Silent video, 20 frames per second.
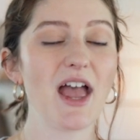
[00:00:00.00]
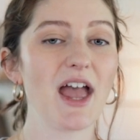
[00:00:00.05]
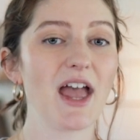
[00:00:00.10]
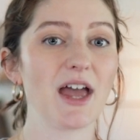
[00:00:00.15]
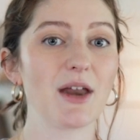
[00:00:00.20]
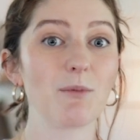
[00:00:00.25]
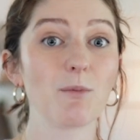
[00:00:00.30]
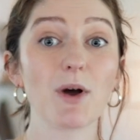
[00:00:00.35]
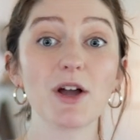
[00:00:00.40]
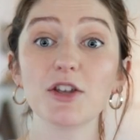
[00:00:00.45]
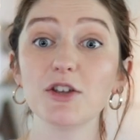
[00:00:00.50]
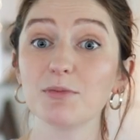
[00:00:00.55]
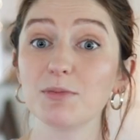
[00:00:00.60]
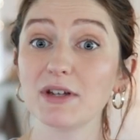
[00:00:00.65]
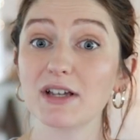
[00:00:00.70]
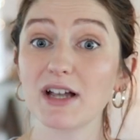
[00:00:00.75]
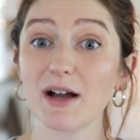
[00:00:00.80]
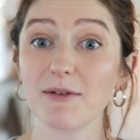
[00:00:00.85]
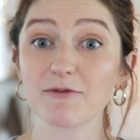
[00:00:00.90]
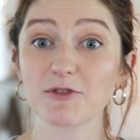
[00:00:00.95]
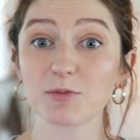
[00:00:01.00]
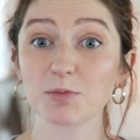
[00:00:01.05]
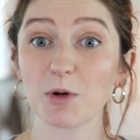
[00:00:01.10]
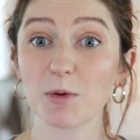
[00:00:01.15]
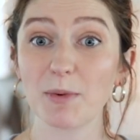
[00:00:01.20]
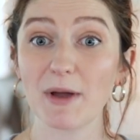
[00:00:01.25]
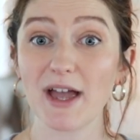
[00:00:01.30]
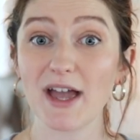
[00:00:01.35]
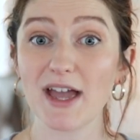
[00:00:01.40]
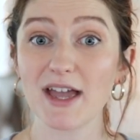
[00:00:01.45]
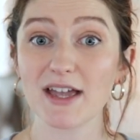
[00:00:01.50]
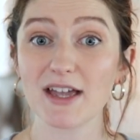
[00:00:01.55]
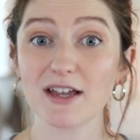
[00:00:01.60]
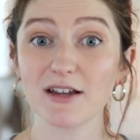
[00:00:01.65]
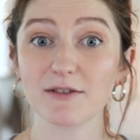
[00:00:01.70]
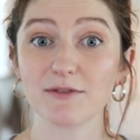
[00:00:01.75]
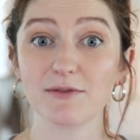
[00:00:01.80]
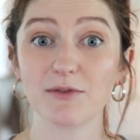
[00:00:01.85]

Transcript: and what you'd be comfortable paying